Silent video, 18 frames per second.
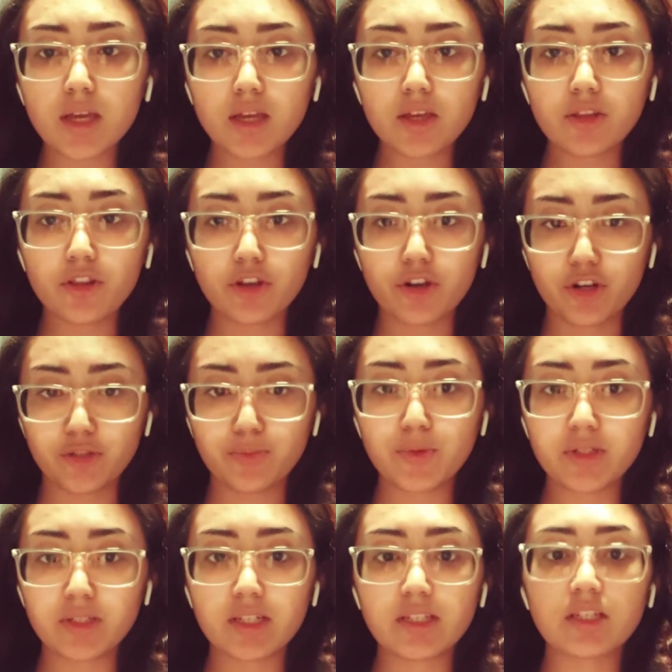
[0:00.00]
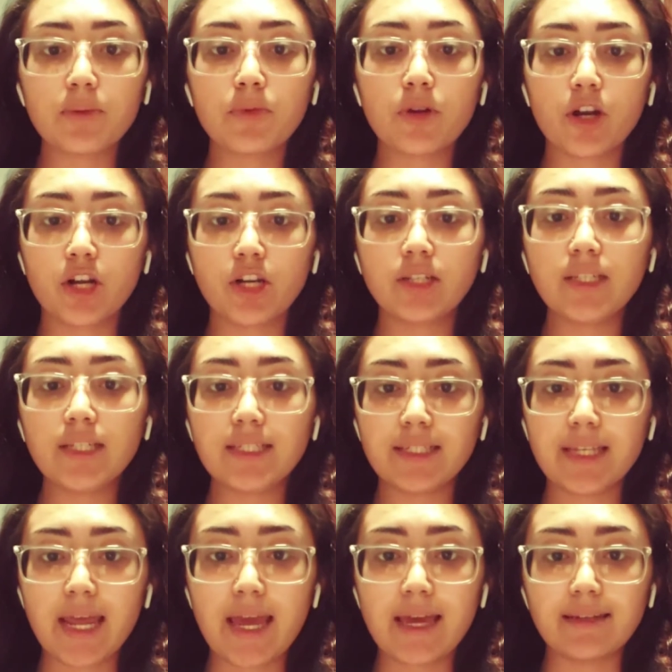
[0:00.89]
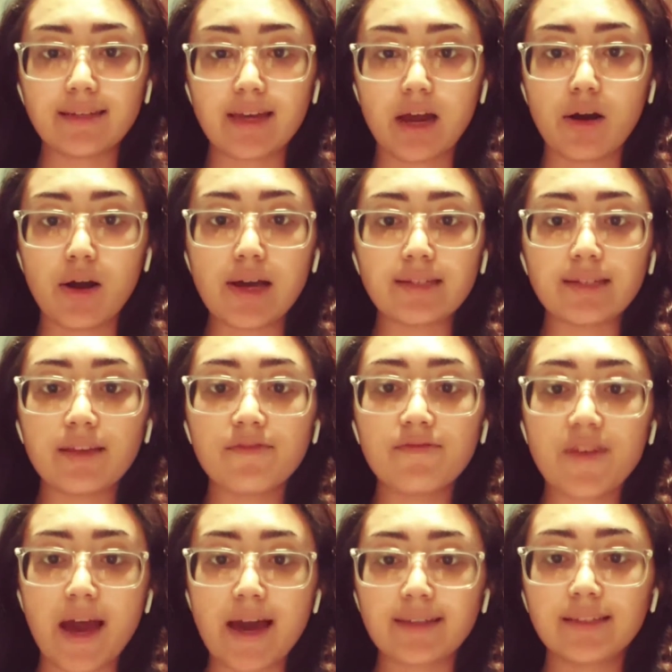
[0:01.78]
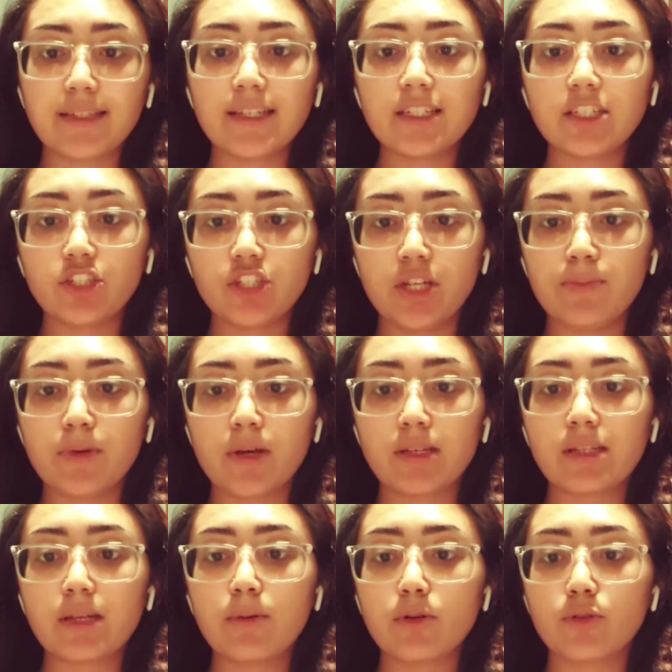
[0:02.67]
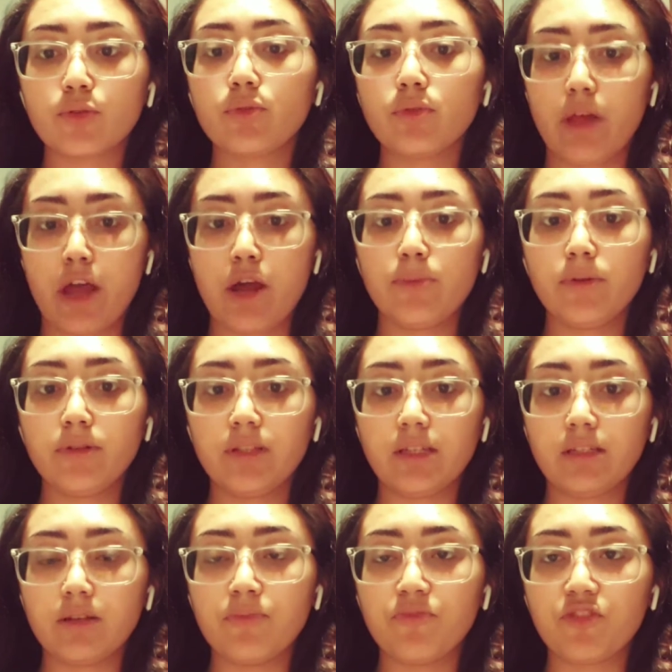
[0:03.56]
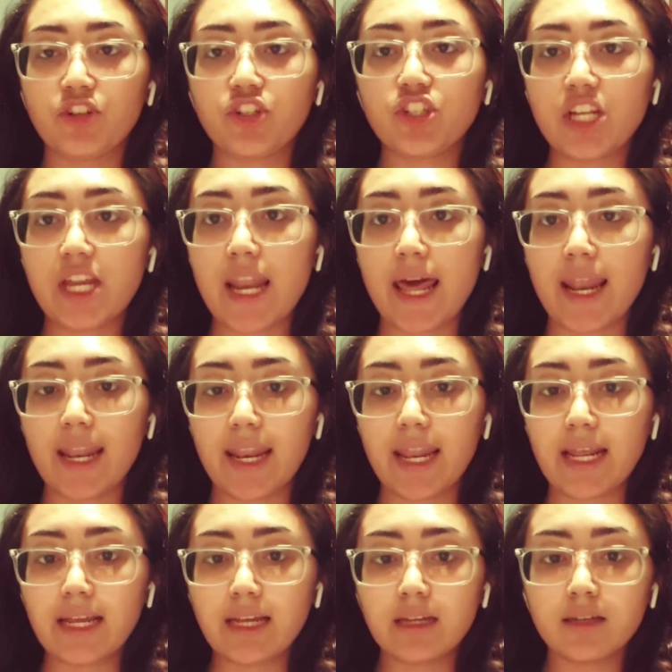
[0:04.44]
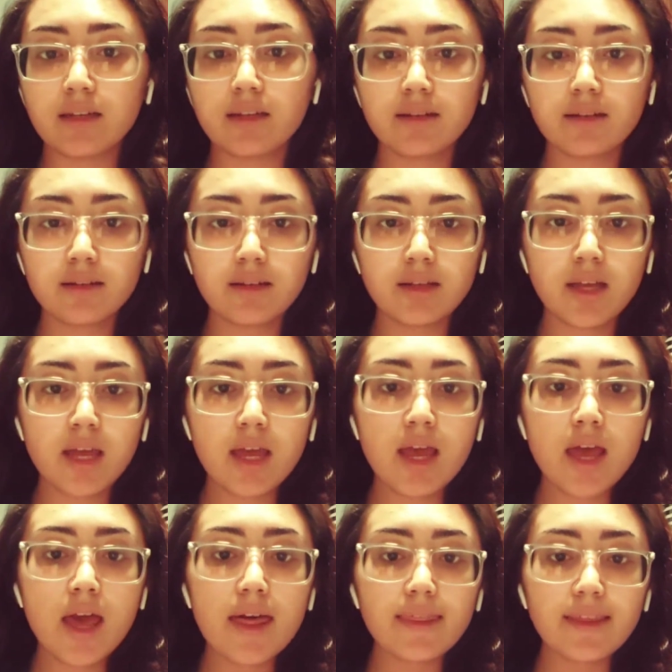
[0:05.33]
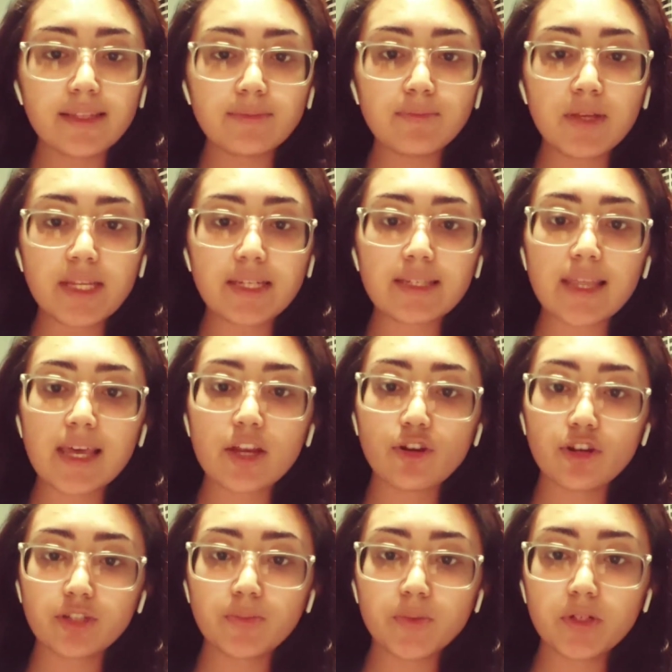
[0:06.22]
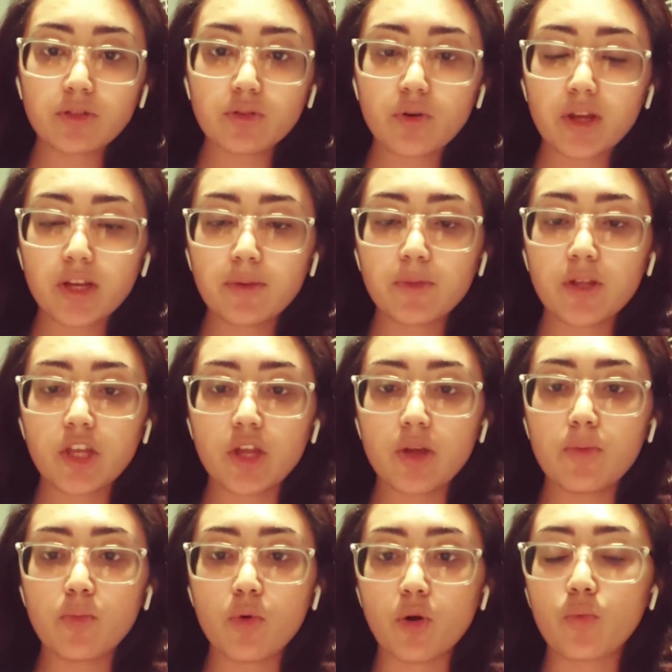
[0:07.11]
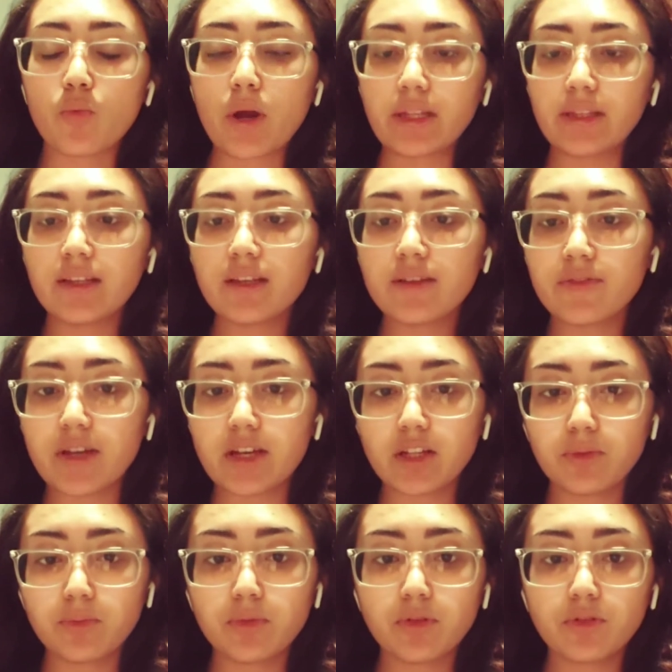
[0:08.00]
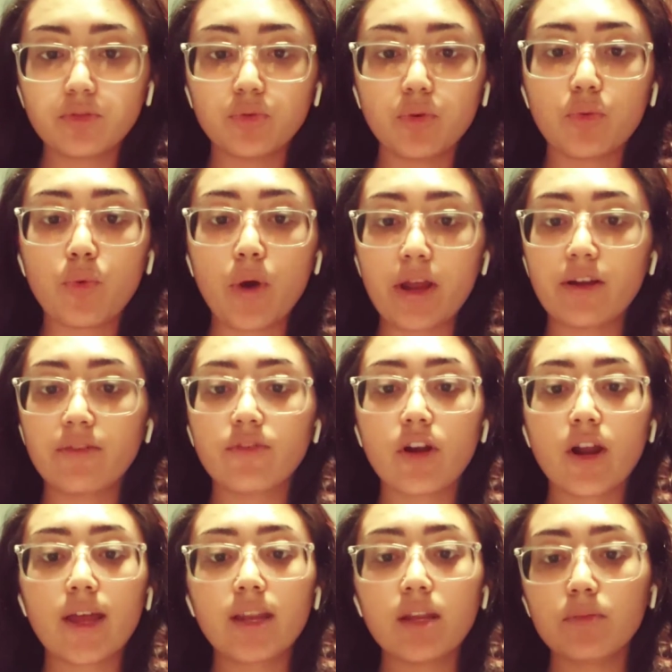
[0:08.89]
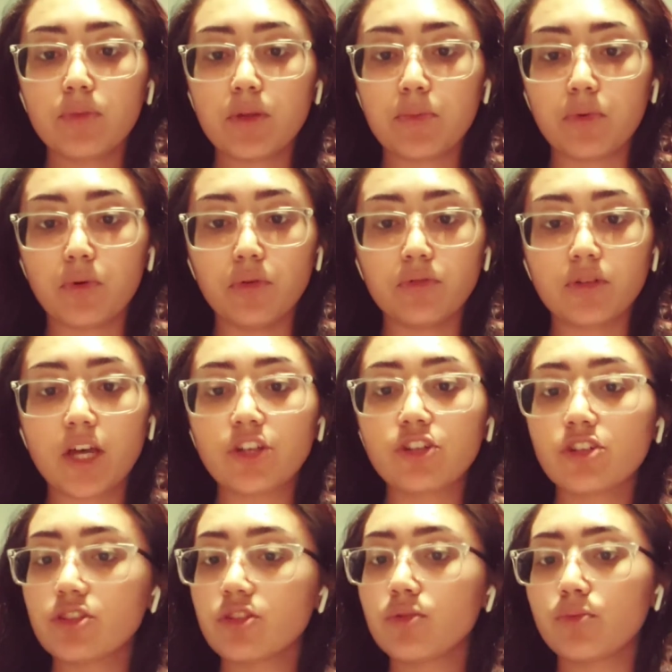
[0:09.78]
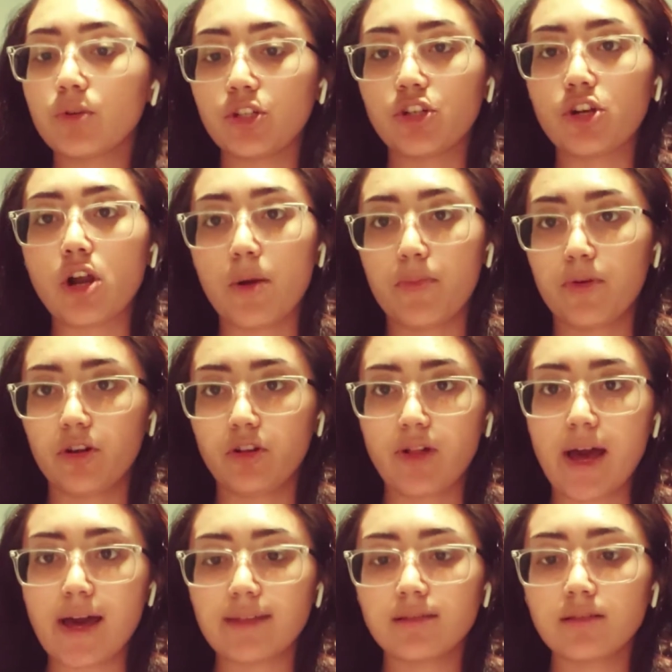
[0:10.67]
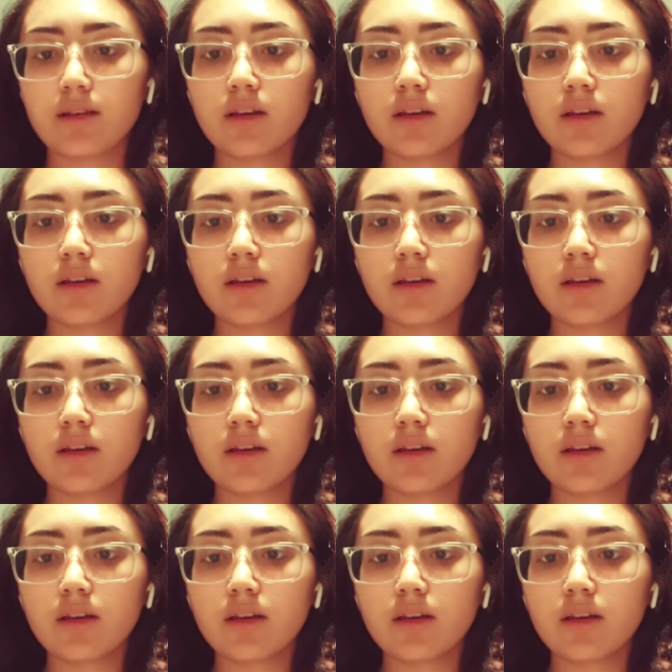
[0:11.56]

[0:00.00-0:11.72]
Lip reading: the CRISPR system currently stands out as the fastest, cheapest, and most reliable system for gene editing. This means that CRISPR is going to be more widely available to a wider variety of people, not just the richer upper class.